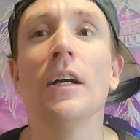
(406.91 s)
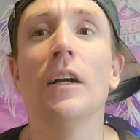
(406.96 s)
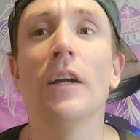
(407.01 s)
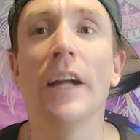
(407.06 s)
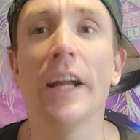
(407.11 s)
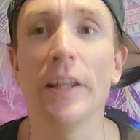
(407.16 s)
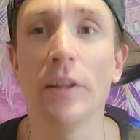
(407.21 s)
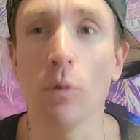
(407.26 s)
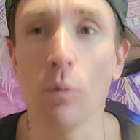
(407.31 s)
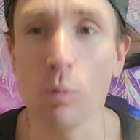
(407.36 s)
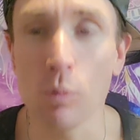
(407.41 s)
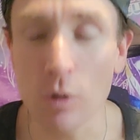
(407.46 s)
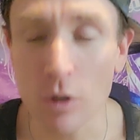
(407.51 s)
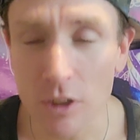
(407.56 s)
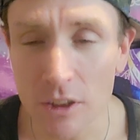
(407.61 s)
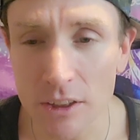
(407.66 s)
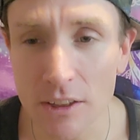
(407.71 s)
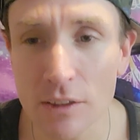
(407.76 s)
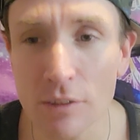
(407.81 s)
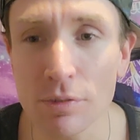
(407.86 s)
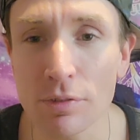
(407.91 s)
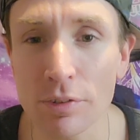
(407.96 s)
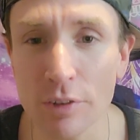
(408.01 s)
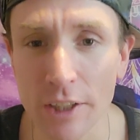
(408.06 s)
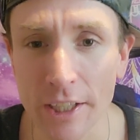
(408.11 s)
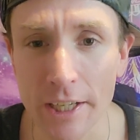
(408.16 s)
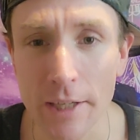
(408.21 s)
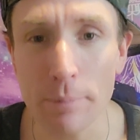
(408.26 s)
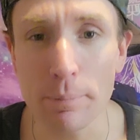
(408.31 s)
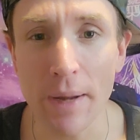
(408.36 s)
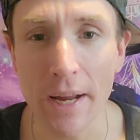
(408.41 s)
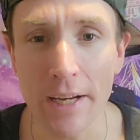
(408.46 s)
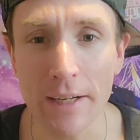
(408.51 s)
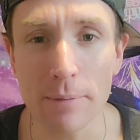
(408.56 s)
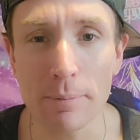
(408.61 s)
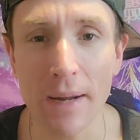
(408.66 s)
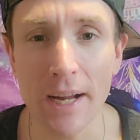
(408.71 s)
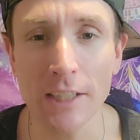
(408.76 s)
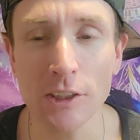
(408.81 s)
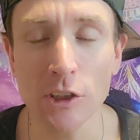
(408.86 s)
in the worst freaking pain
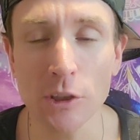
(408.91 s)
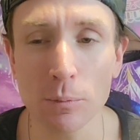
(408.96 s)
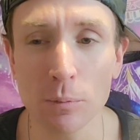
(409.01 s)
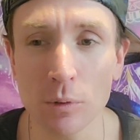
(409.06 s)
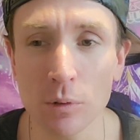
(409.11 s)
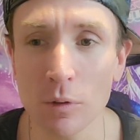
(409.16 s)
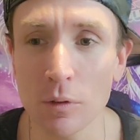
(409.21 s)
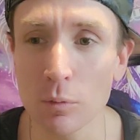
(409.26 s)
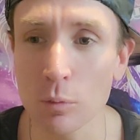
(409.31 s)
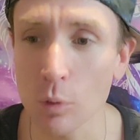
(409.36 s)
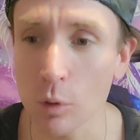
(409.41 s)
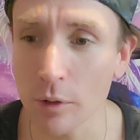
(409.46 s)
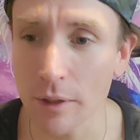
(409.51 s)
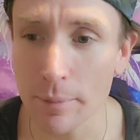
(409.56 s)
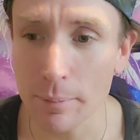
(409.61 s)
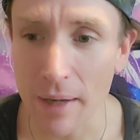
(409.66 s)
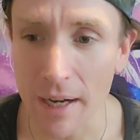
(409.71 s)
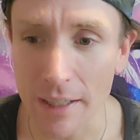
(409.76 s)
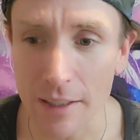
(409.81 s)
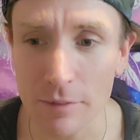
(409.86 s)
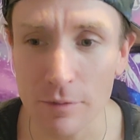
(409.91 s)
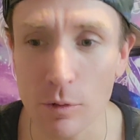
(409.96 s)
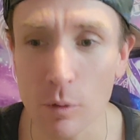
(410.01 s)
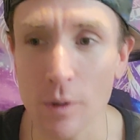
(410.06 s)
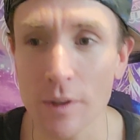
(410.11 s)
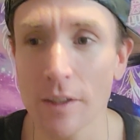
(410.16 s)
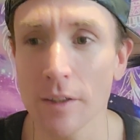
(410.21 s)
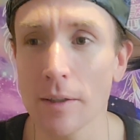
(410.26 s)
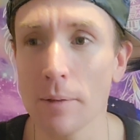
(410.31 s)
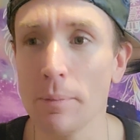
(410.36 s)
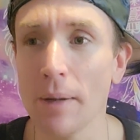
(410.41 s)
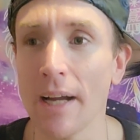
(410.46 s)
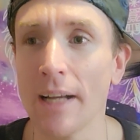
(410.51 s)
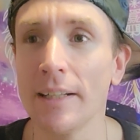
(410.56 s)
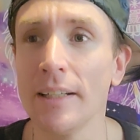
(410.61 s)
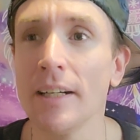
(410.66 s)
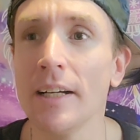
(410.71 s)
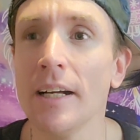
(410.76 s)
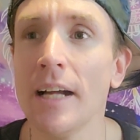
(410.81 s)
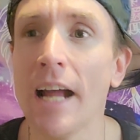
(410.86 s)
imaginable, rolling back and forth on the bed,
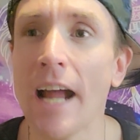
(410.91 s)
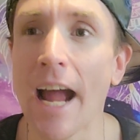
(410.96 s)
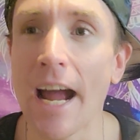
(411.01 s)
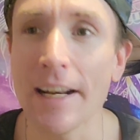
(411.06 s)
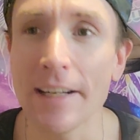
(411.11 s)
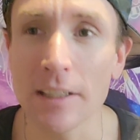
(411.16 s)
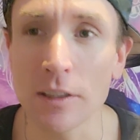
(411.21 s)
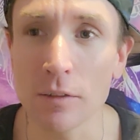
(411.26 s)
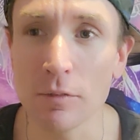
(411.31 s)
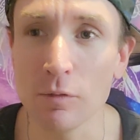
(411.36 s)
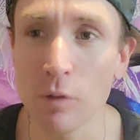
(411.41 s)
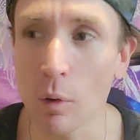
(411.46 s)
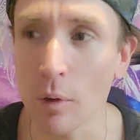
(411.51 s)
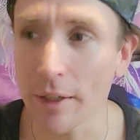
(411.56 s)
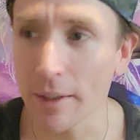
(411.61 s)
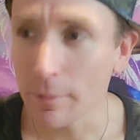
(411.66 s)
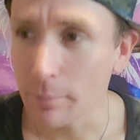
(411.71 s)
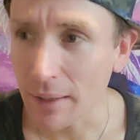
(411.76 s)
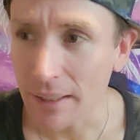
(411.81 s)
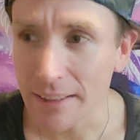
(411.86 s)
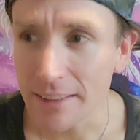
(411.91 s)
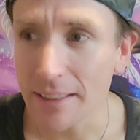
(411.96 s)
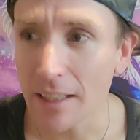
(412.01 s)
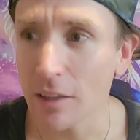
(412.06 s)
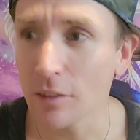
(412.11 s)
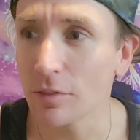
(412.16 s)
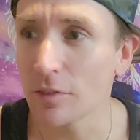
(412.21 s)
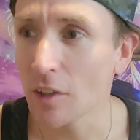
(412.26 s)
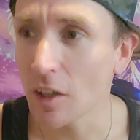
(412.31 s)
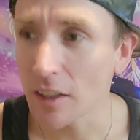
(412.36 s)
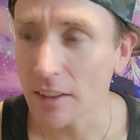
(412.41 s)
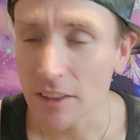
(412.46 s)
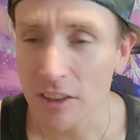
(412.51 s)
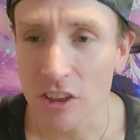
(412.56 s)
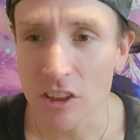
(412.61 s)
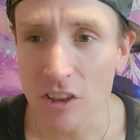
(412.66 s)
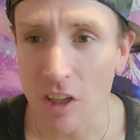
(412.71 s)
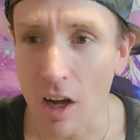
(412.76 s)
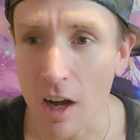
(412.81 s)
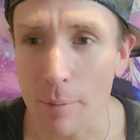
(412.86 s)
and then voiding myself
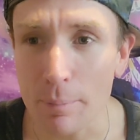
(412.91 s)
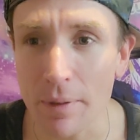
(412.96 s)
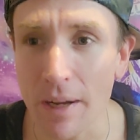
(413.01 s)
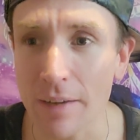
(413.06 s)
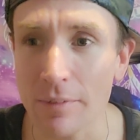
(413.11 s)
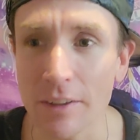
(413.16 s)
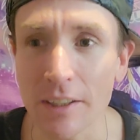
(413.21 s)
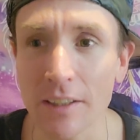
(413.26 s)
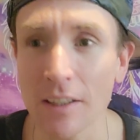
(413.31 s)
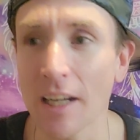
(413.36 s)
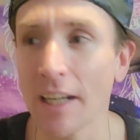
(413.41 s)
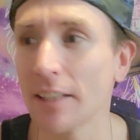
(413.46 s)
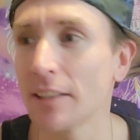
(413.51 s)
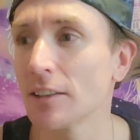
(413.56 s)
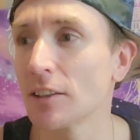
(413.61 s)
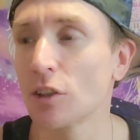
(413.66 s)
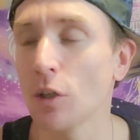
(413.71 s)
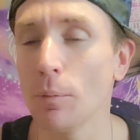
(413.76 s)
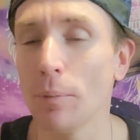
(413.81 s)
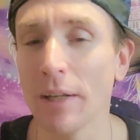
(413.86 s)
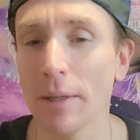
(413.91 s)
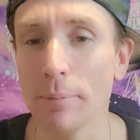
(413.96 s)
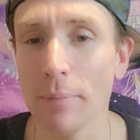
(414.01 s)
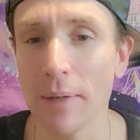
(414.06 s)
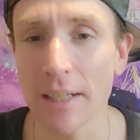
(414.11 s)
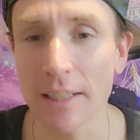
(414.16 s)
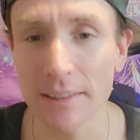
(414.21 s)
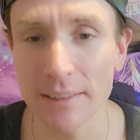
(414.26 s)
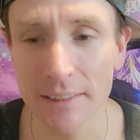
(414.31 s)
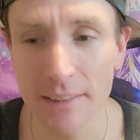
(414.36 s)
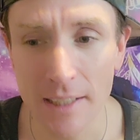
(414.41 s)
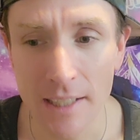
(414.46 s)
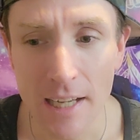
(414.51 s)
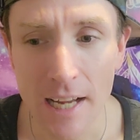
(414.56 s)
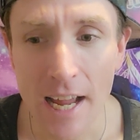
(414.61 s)
nonstop every so many minutes.